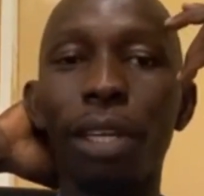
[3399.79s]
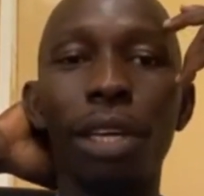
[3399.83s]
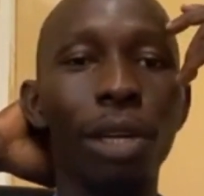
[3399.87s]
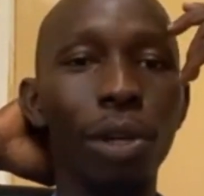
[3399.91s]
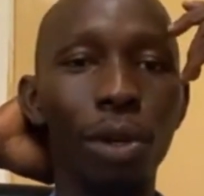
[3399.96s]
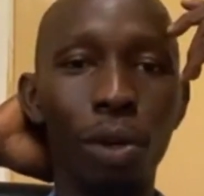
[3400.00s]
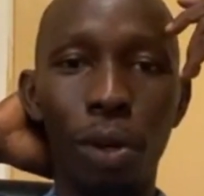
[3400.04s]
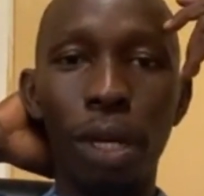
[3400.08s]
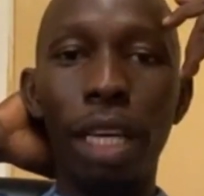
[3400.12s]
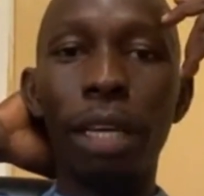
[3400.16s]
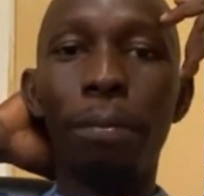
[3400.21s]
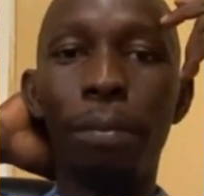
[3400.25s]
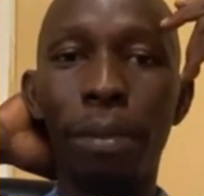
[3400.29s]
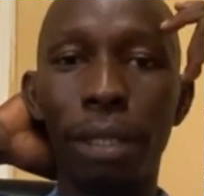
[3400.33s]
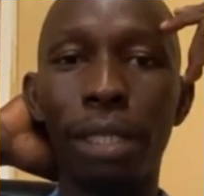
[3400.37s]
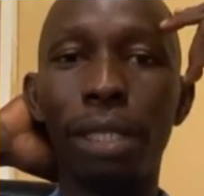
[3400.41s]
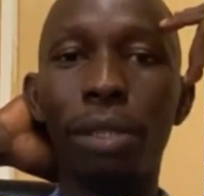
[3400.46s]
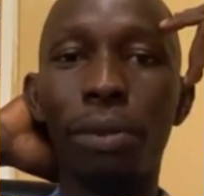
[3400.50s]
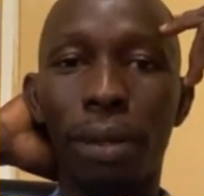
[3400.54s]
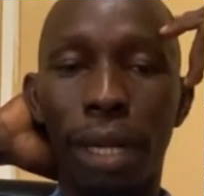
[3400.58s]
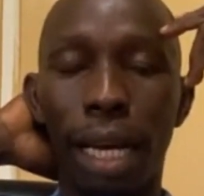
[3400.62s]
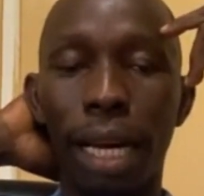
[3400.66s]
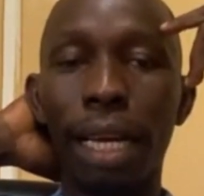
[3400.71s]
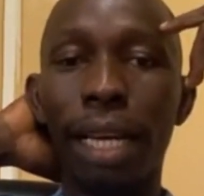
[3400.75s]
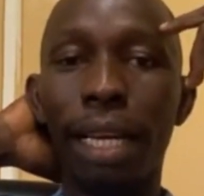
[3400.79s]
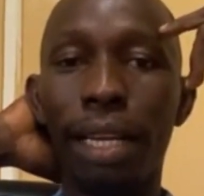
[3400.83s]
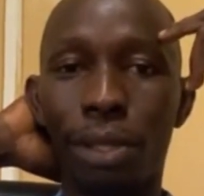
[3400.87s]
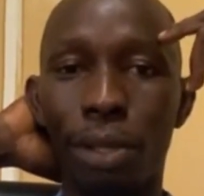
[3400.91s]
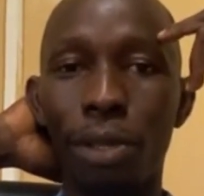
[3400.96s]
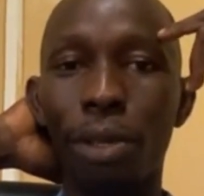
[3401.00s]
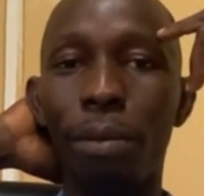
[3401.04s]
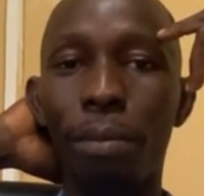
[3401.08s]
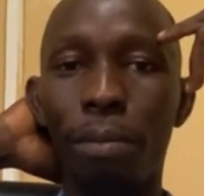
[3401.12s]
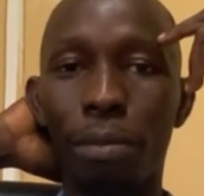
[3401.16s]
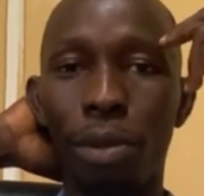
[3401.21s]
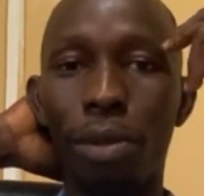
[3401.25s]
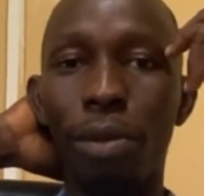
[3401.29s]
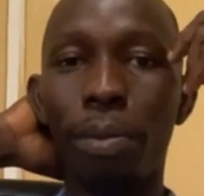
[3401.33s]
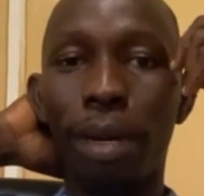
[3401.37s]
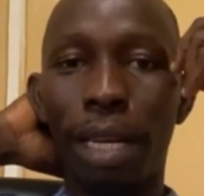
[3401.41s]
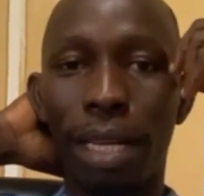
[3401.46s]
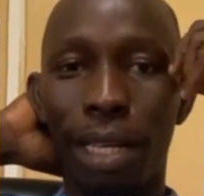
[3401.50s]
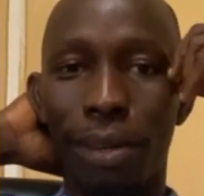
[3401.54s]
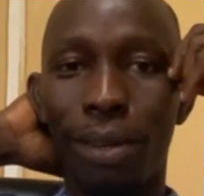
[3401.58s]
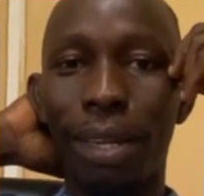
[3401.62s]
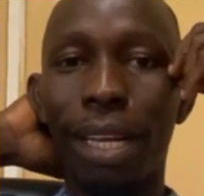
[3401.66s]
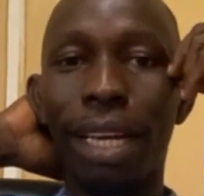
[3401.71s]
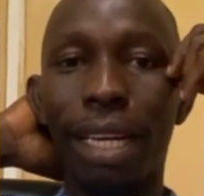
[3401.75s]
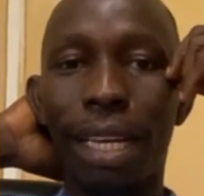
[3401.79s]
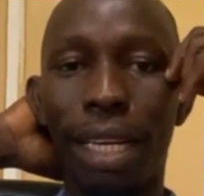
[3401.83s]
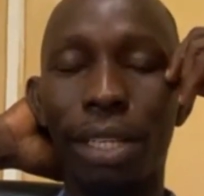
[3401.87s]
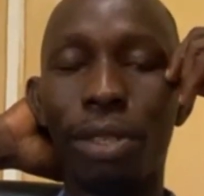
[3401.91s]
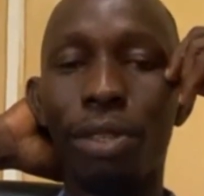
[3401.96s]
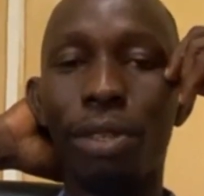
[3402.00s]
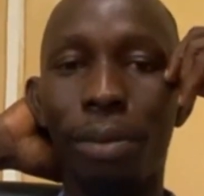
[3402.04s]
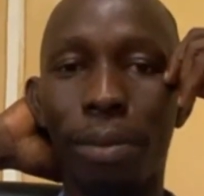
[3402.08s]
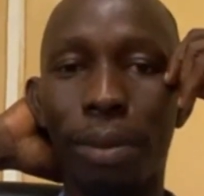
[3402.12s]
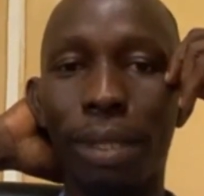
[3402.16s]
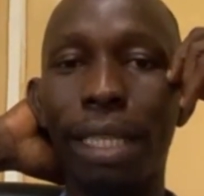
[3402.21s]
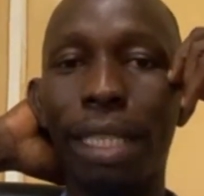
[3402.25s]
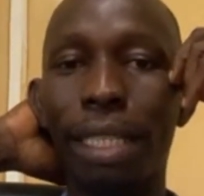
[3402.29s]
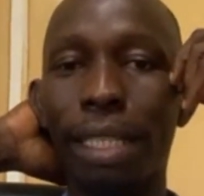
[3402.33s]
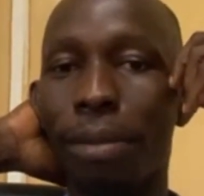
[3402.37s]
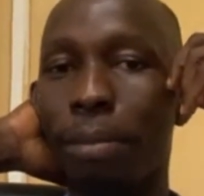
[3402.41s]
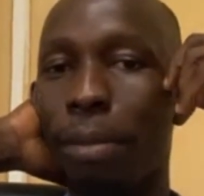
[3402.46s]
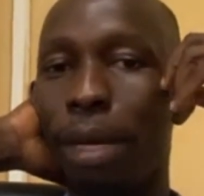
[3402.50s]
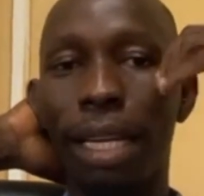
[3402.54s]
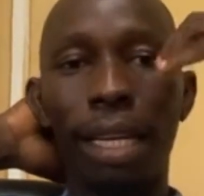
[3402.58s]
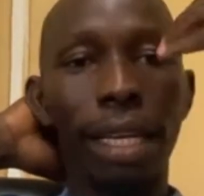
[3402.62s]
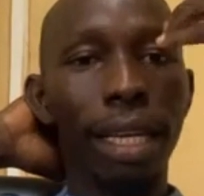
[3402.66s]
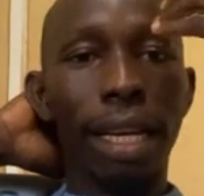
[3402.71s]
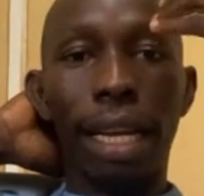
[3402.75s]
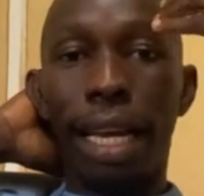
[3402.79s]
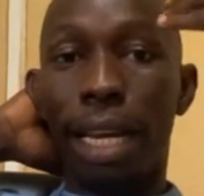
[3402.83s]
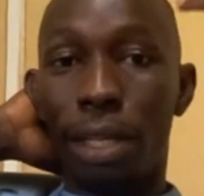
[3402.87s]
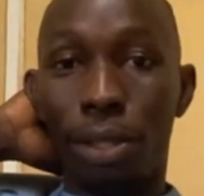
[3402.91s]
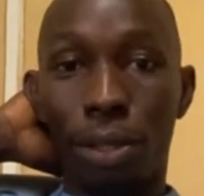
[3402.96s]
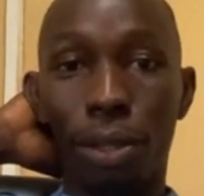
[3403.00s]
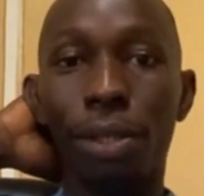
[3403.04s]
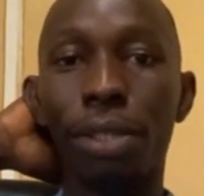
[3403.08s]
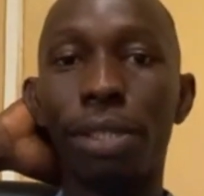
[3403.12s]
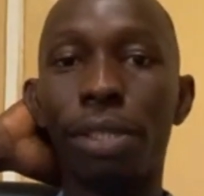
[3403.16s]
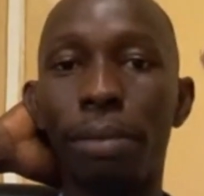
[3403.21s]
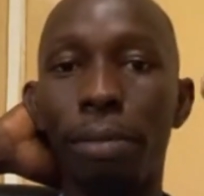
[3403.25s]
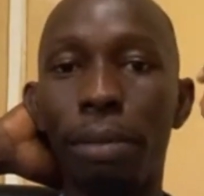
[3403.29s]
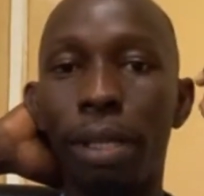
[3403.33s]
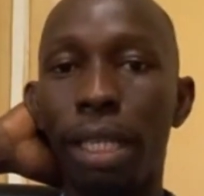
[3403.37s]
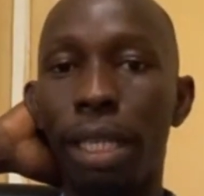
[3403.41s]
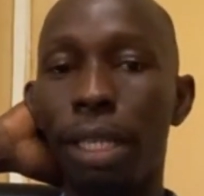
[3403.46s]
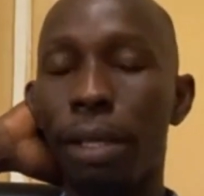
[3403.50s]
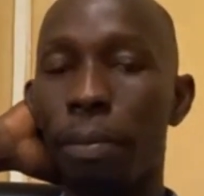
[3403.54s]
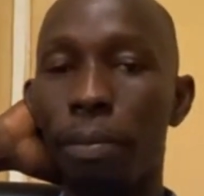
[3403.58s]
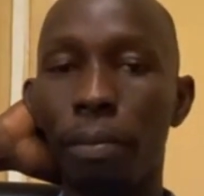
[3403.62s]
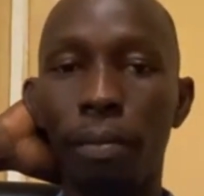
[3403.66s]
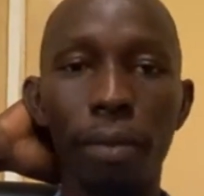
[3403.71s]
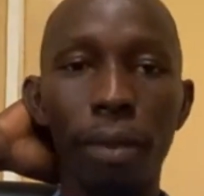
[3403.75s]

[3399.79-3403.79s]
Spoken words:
No, APC when I get some bookman there, when I get some sense man there. Like trust me.